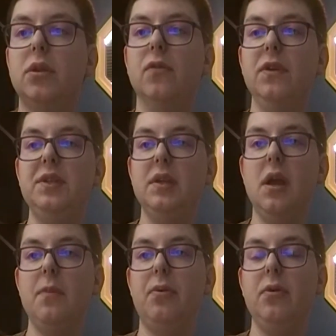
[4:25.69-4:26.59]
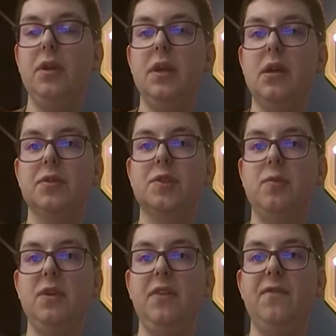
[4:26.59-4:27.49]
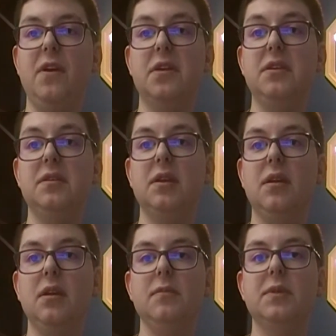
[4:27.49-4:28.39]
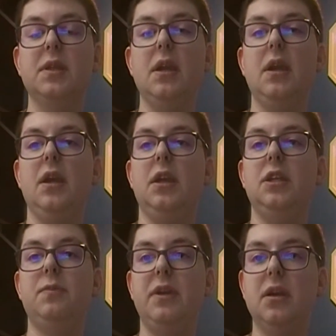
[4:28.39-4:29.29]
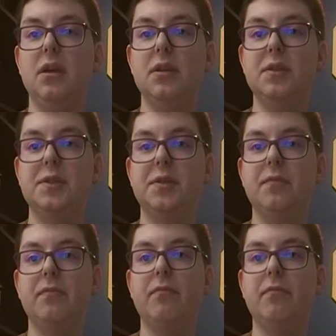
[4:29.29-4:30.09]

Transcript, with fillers: The reason I pointed out so many fucking times is because